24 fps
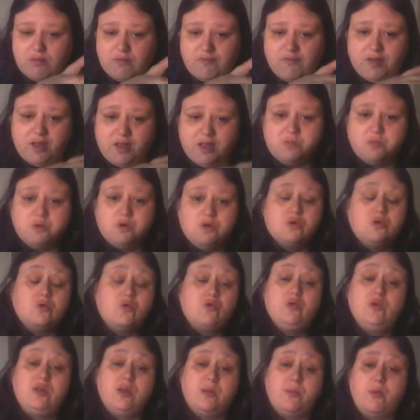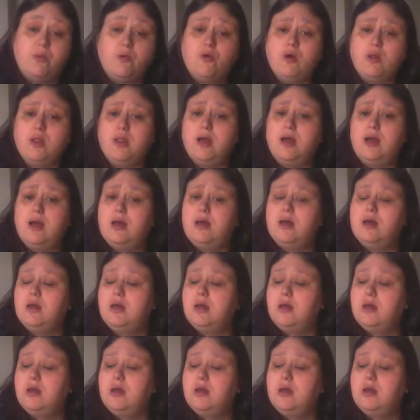Facebook don't support that,